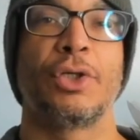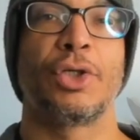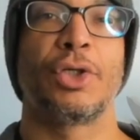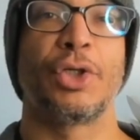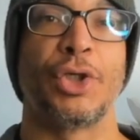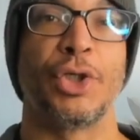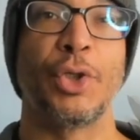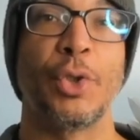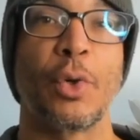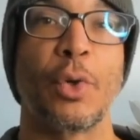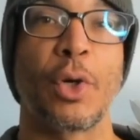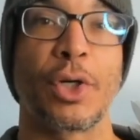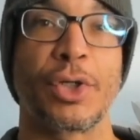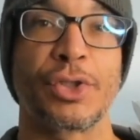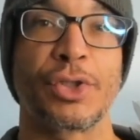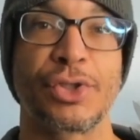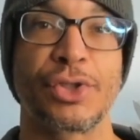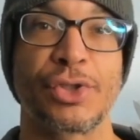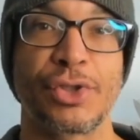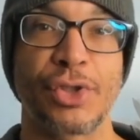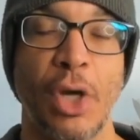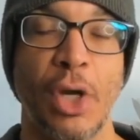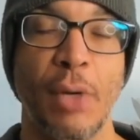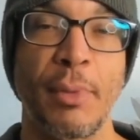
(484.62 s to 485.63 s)
You are
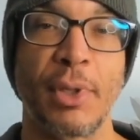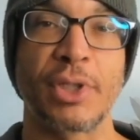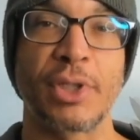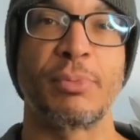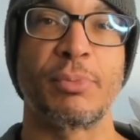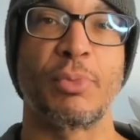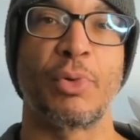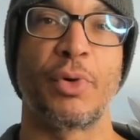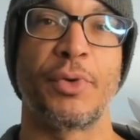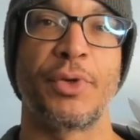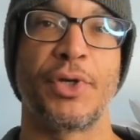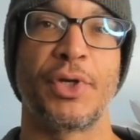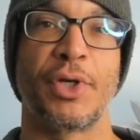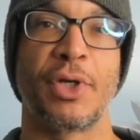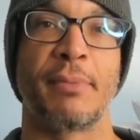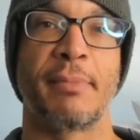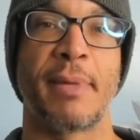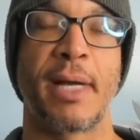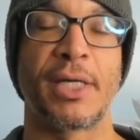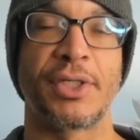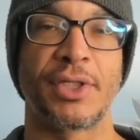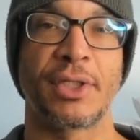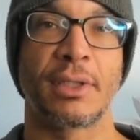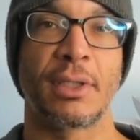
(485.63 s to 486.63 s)
so much more than you can
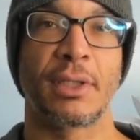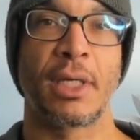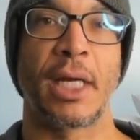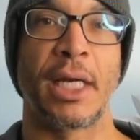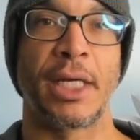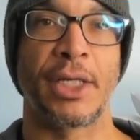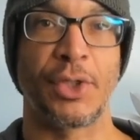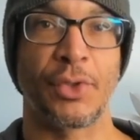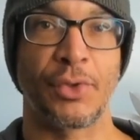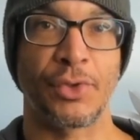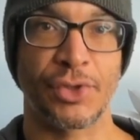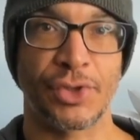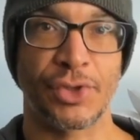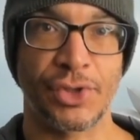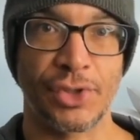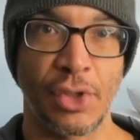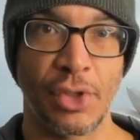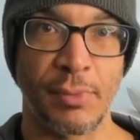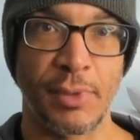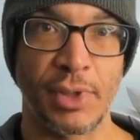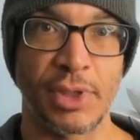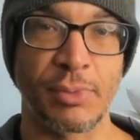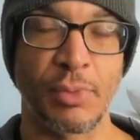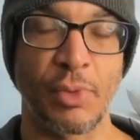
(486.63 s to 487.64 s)
imagine, and you're so
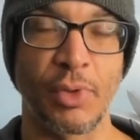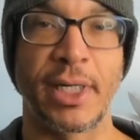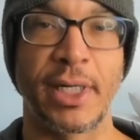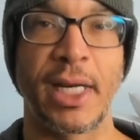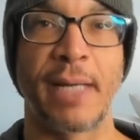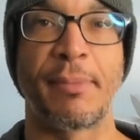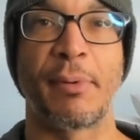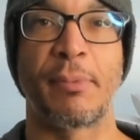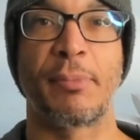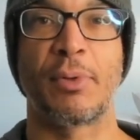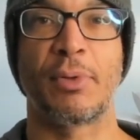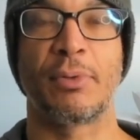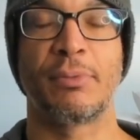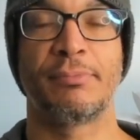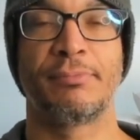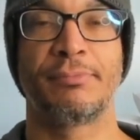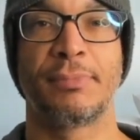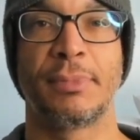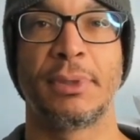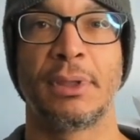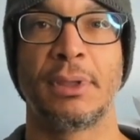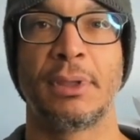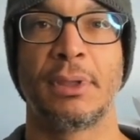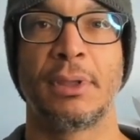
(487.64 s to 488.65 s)
much more capable.
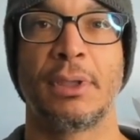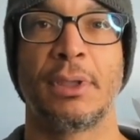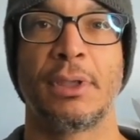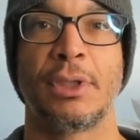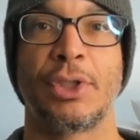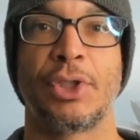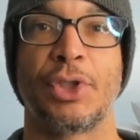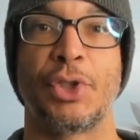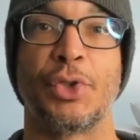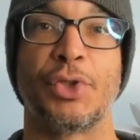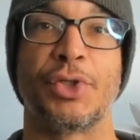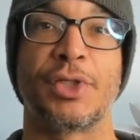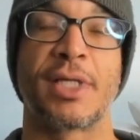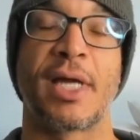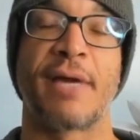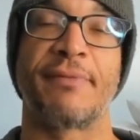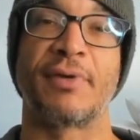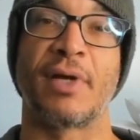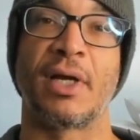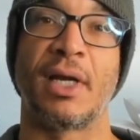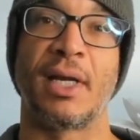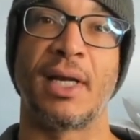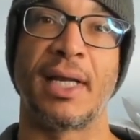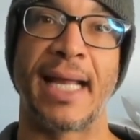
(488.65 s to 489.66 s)
You just have to
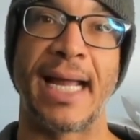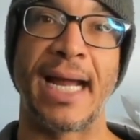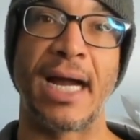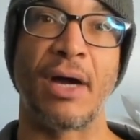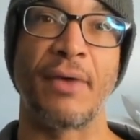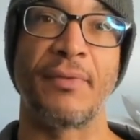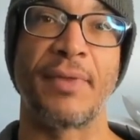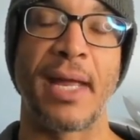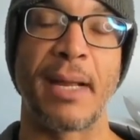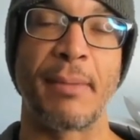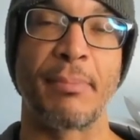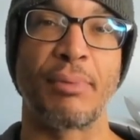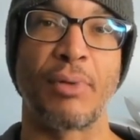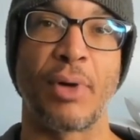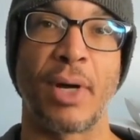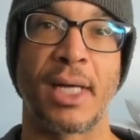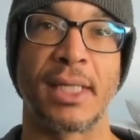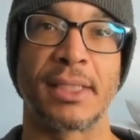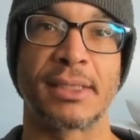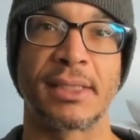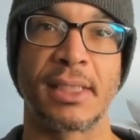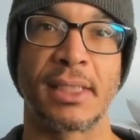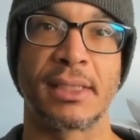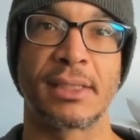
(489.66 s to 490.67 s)
allow that
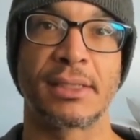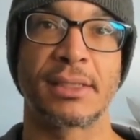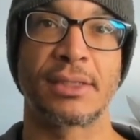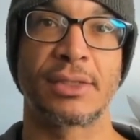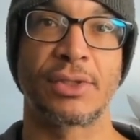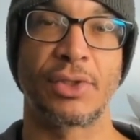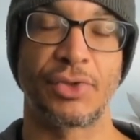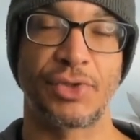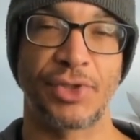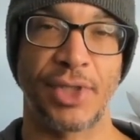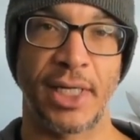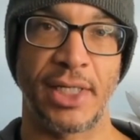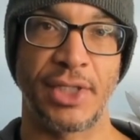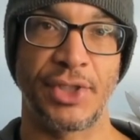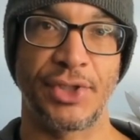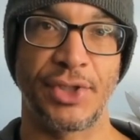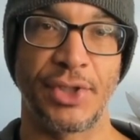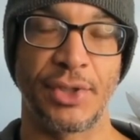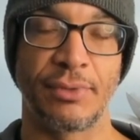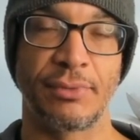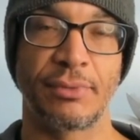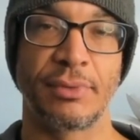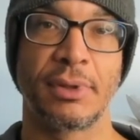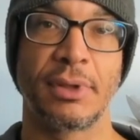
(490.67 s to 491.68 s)
process to change
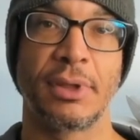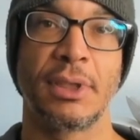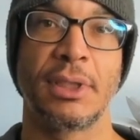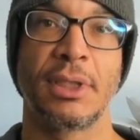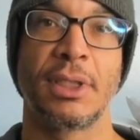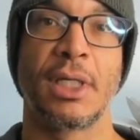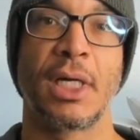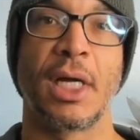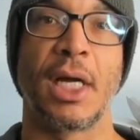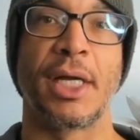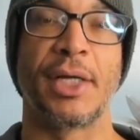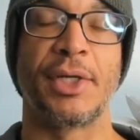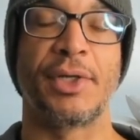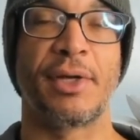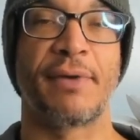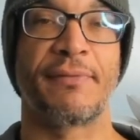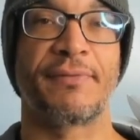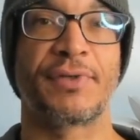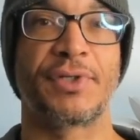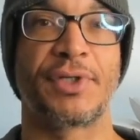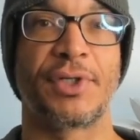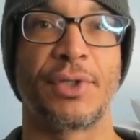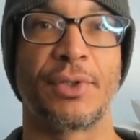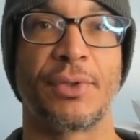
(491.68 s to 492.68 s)
you, and you have
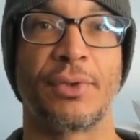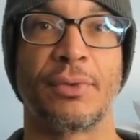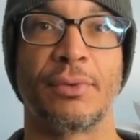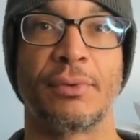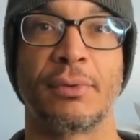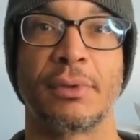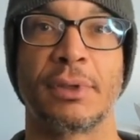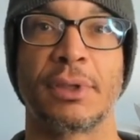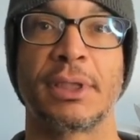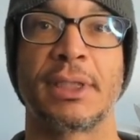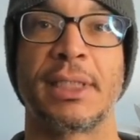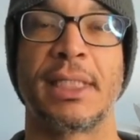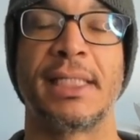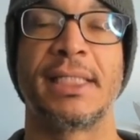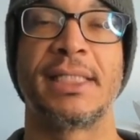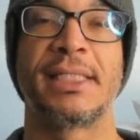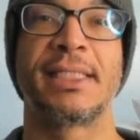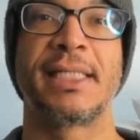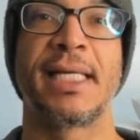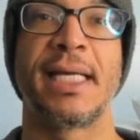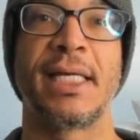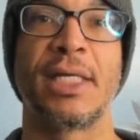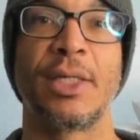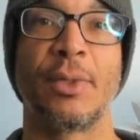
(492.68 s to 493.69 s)
to
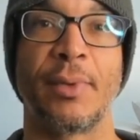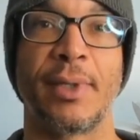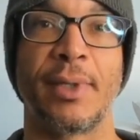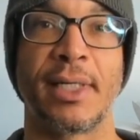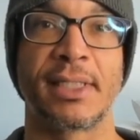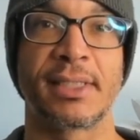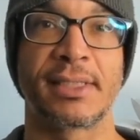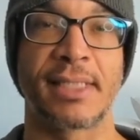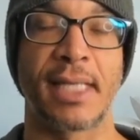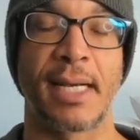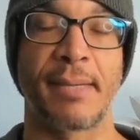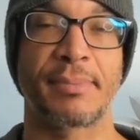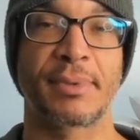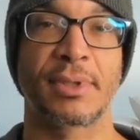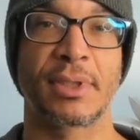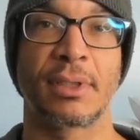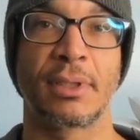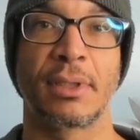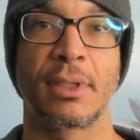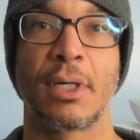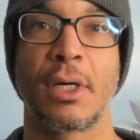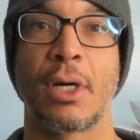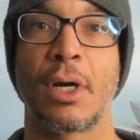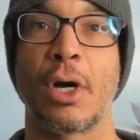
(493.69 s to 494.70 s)
continually accept
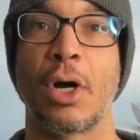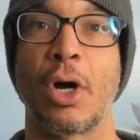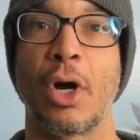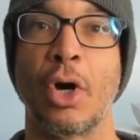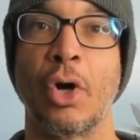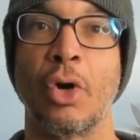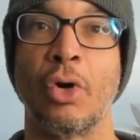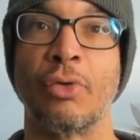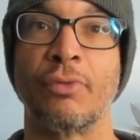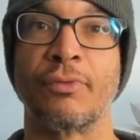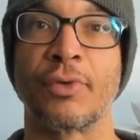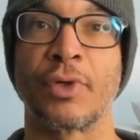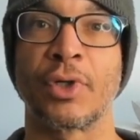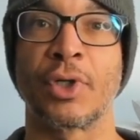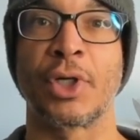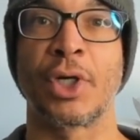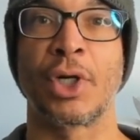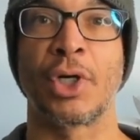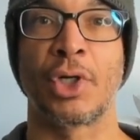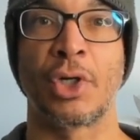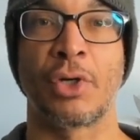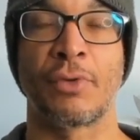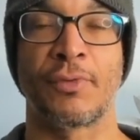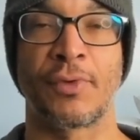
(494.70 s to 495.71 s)
over
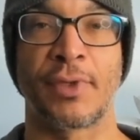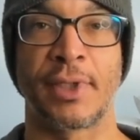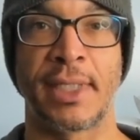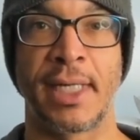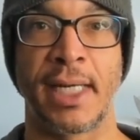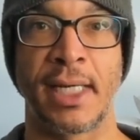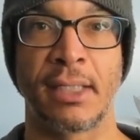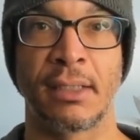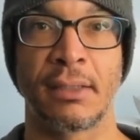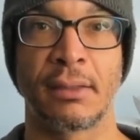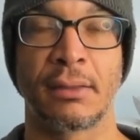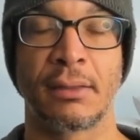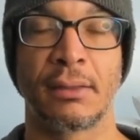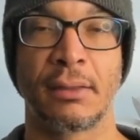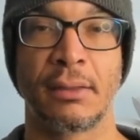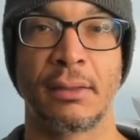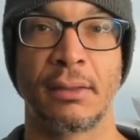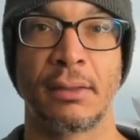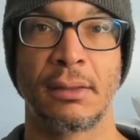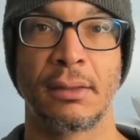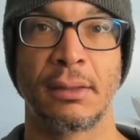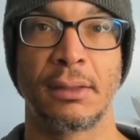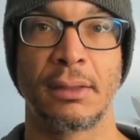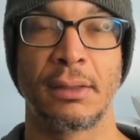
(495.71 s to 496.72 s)
and over again
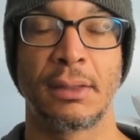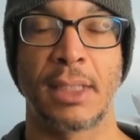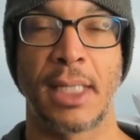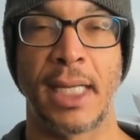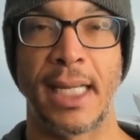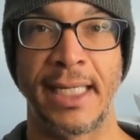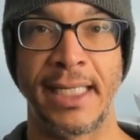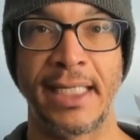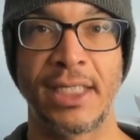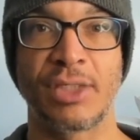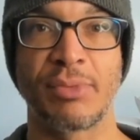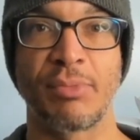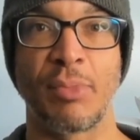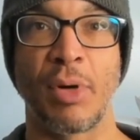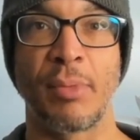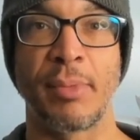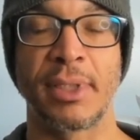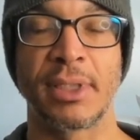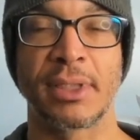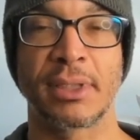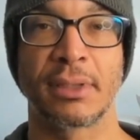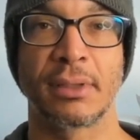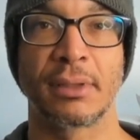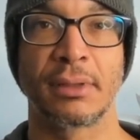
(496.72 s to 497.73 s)
at each
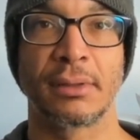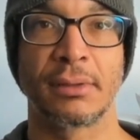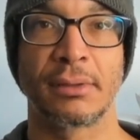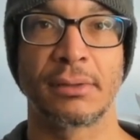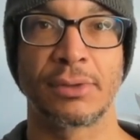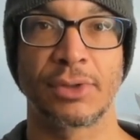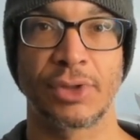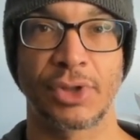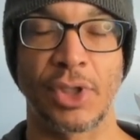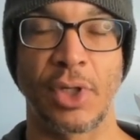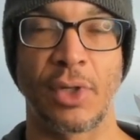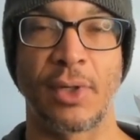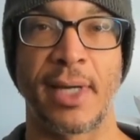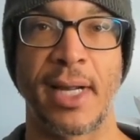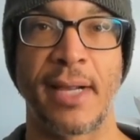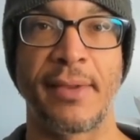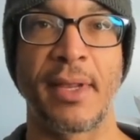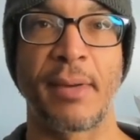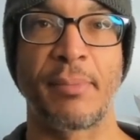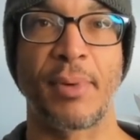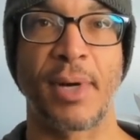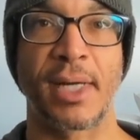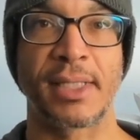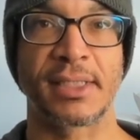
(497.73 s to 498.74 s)
moment to allow
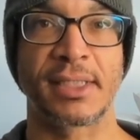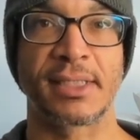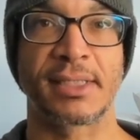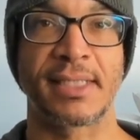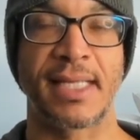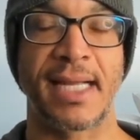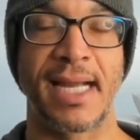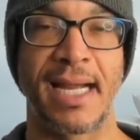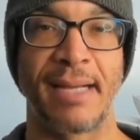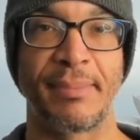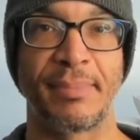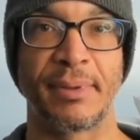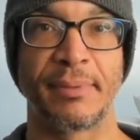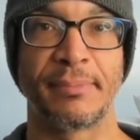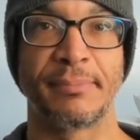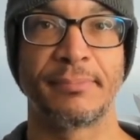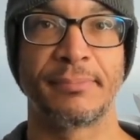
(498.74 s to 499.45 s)
that process to happen.